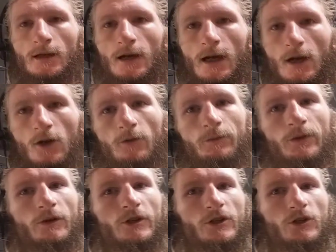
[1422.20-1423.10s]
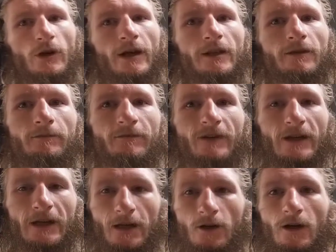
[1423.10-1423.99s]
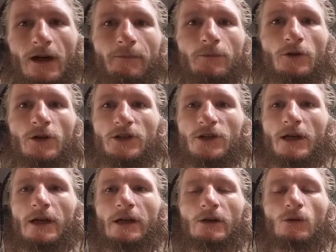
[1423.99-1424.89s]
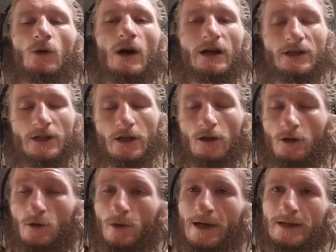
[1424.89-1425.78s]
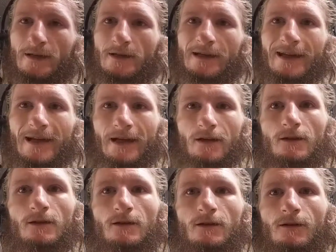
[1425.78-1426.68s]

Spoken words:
I hope you enjoyed the video. I appreciate you watching all the way to the end.